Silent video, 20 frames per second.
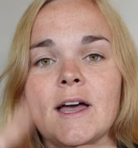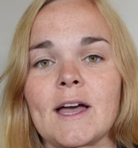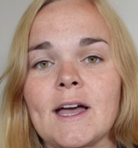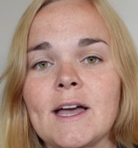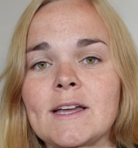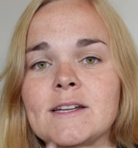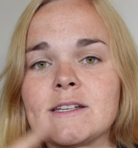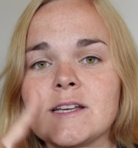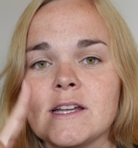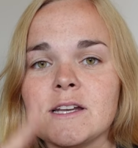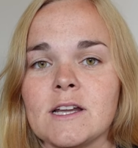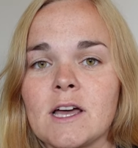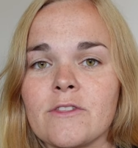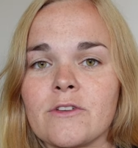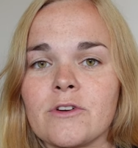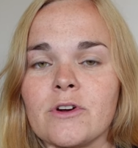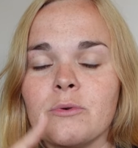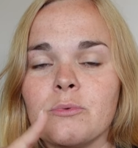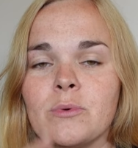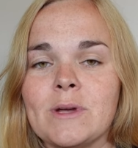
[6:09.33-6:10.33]
And
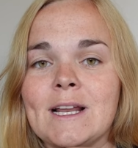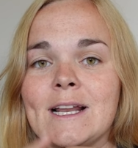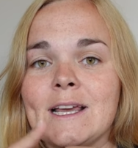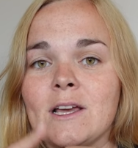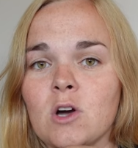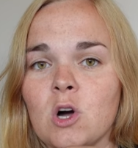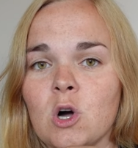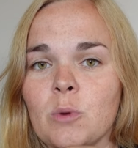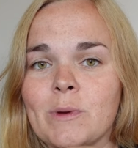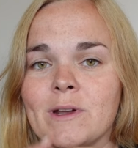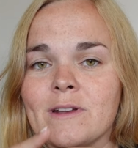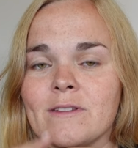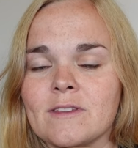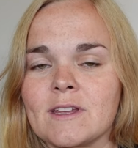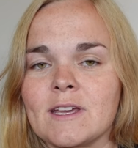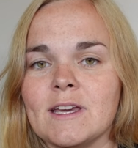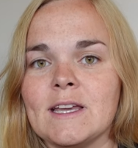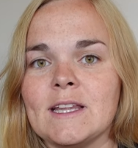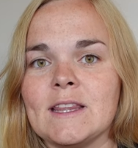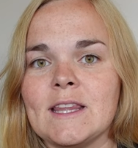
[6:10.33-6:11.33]
another really common
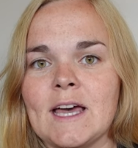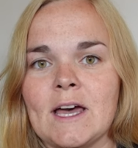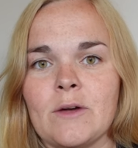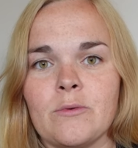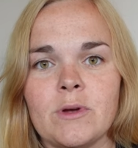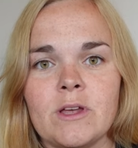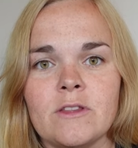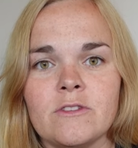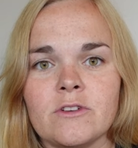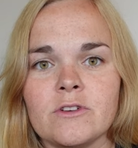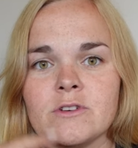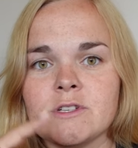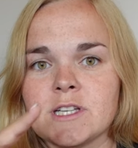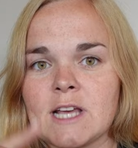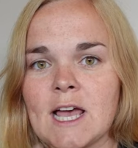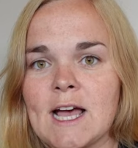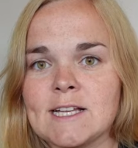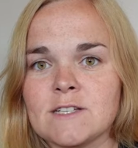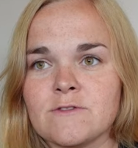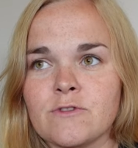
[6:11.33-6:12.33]
thing that renters
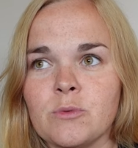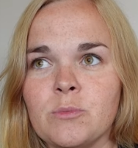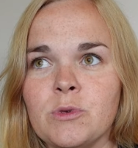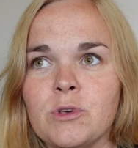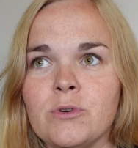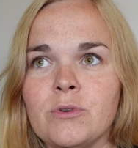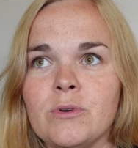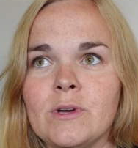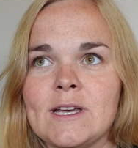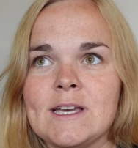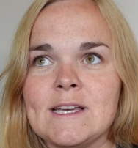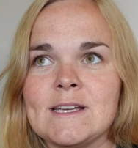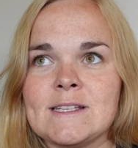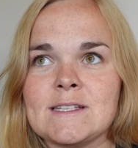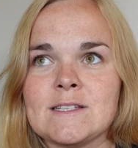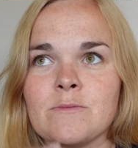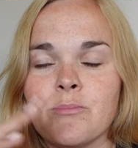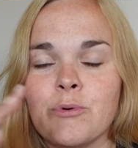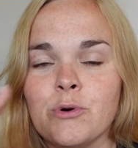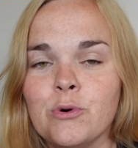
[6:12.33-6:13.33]
ask from you
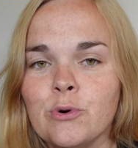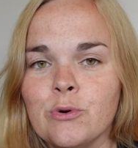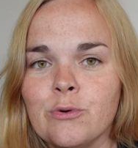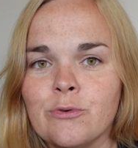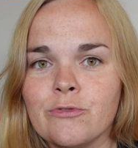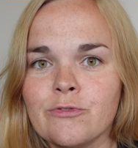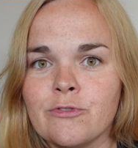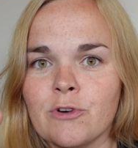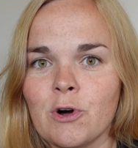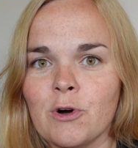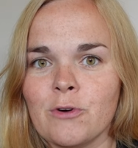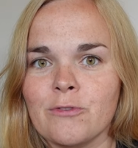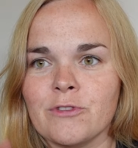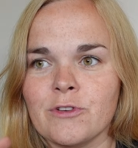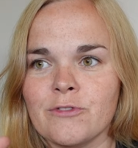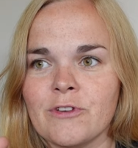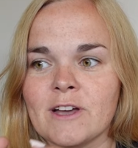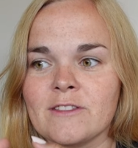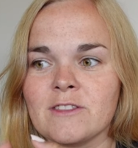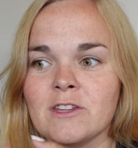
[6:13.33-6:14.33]
is proof of the
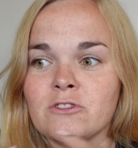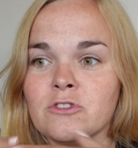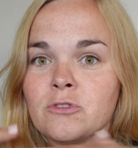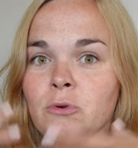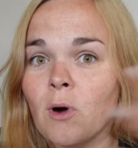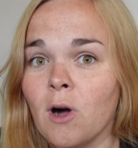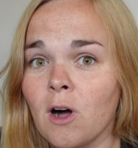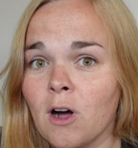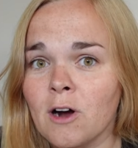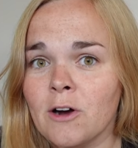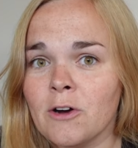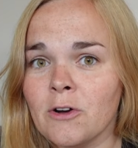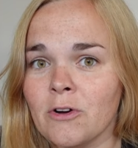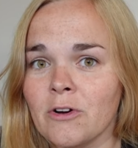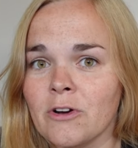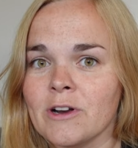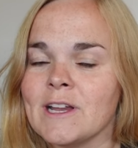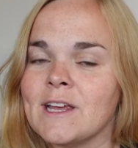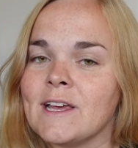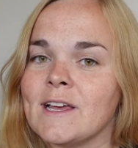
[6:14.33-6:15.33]
fact that you are
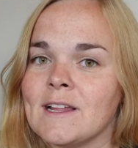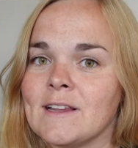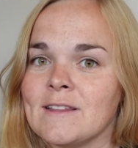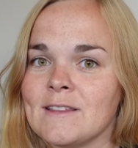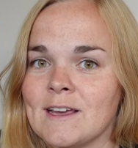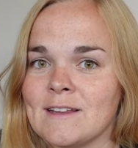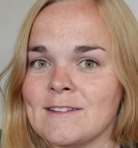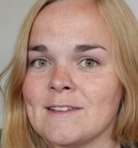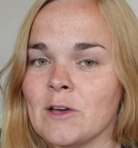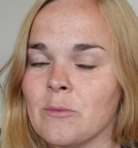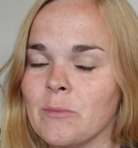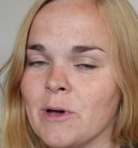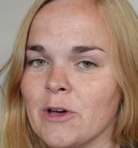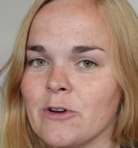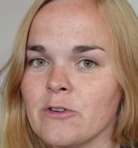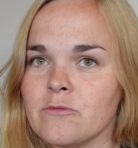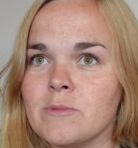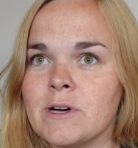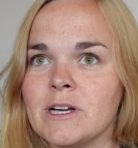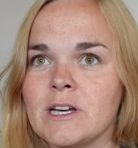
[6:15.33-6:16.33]
earning that amount
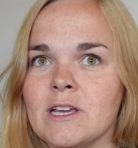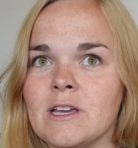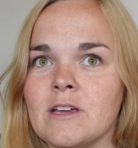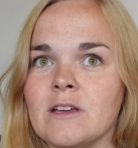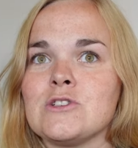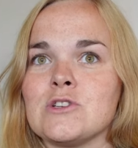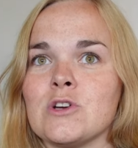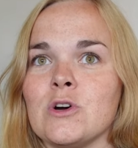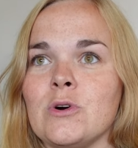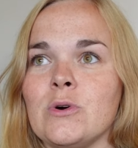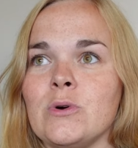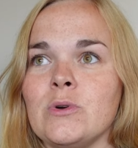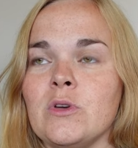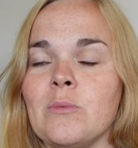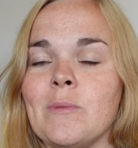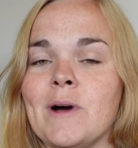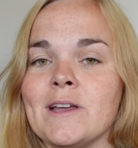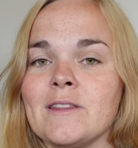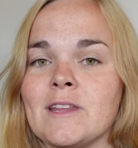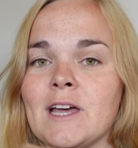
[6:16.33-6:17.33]
of money. So you
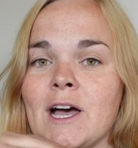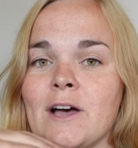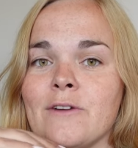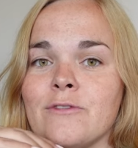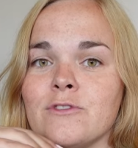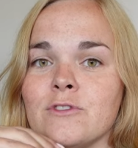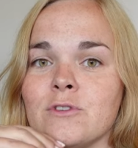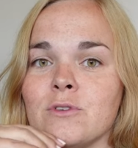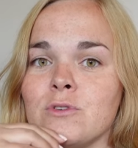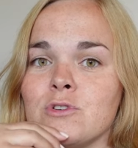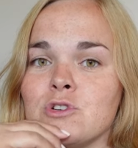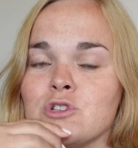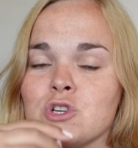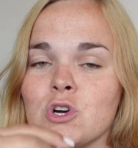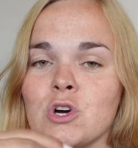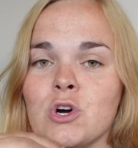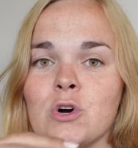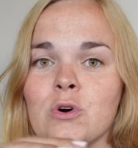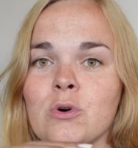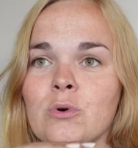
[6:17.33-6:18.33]
might have to
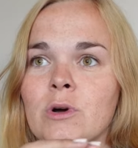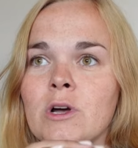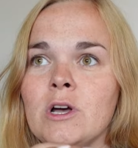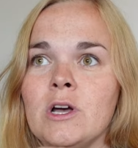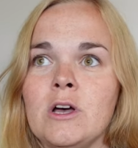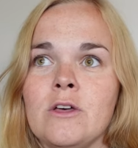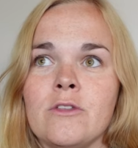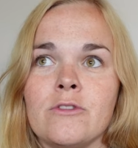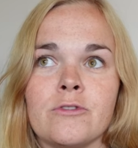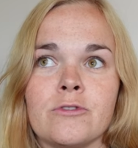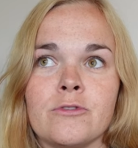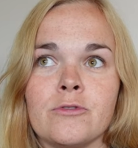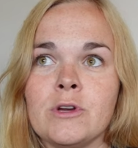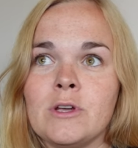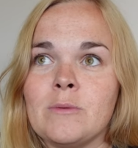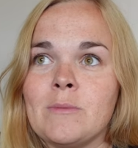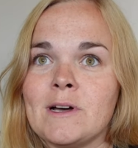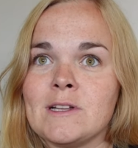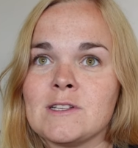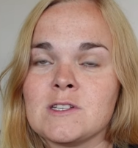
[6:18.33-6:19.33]
show 3
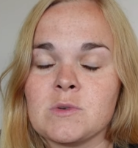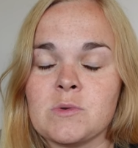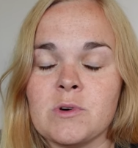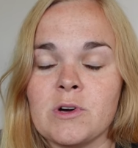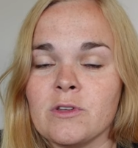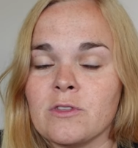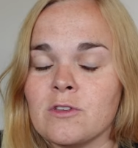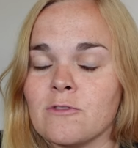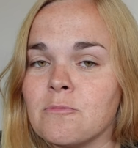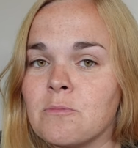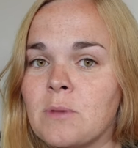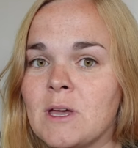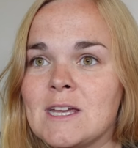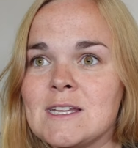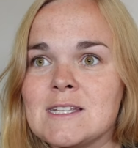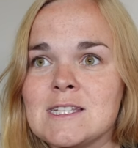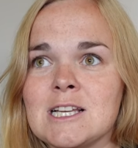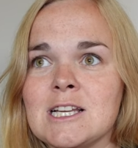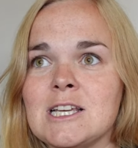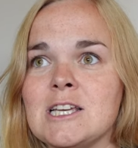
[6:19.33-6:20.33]
months worth of
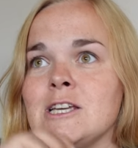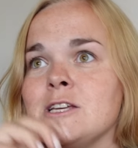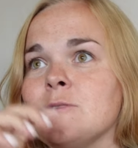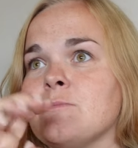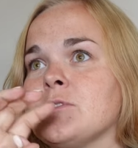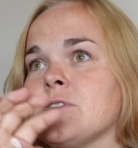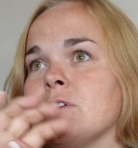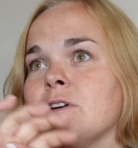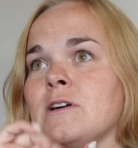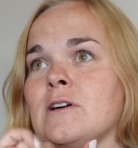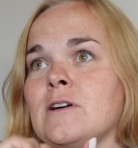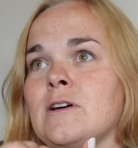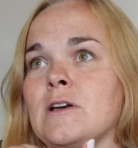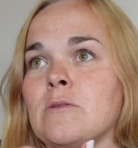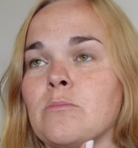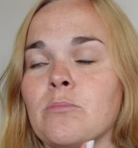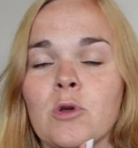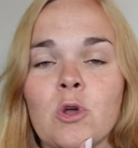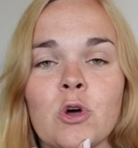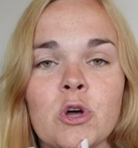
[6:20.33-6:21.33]
payslips,
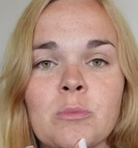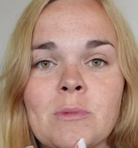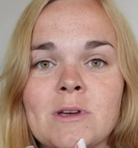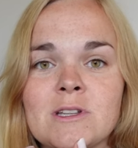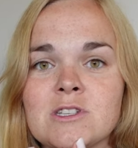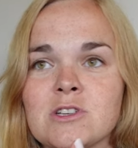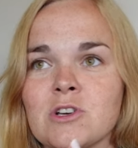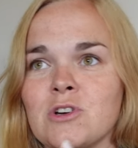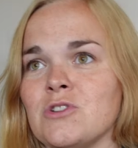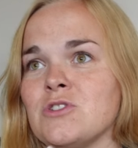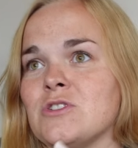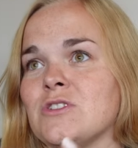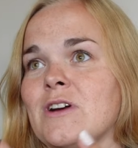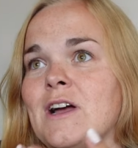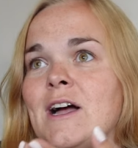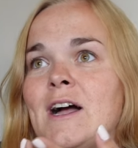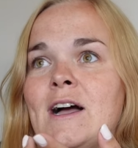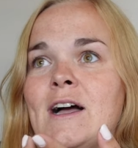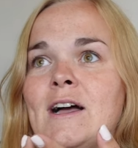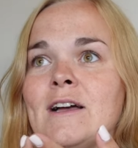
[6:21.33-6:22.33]
employment
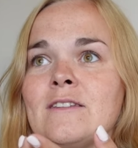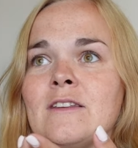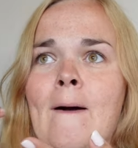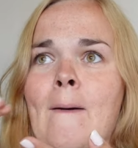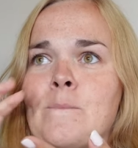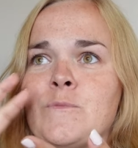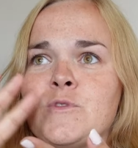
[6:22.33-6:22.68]
contract.